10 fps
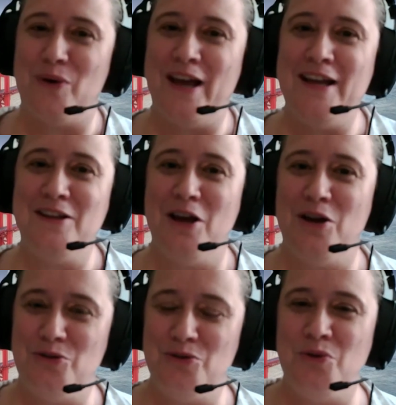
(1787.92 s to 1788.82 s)
you went,
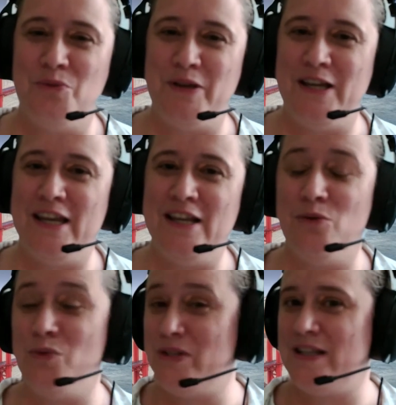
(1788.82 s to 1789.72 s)
you begin,
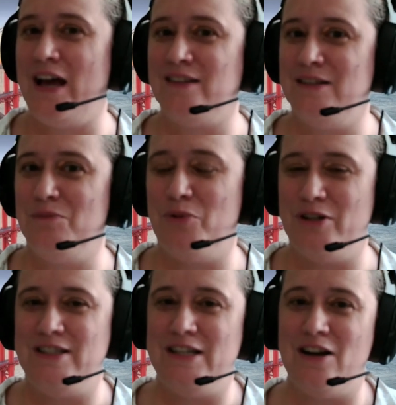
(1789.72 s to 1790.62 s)
you start in
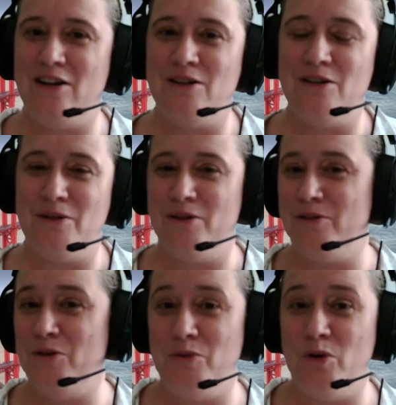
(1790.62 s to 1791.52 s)
political,
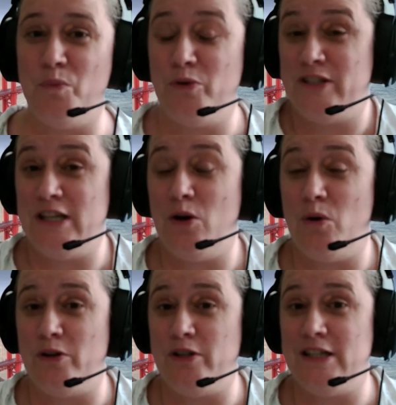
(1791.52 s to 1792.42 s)
a
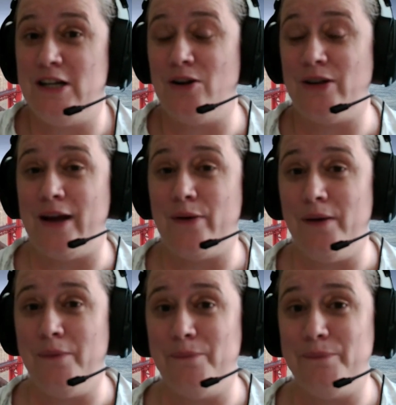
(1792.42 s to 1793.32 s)
political career
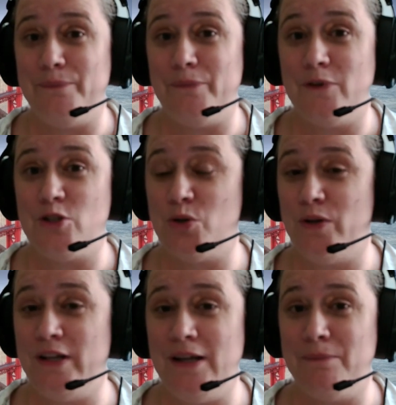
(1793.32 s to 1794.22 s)

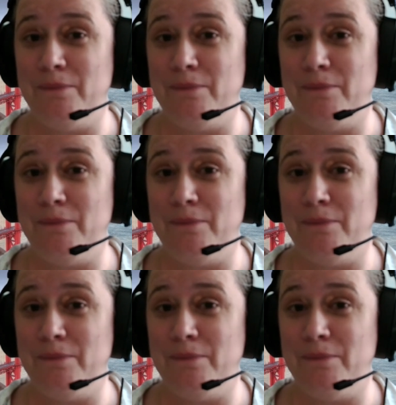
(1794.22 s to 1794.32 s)
journey?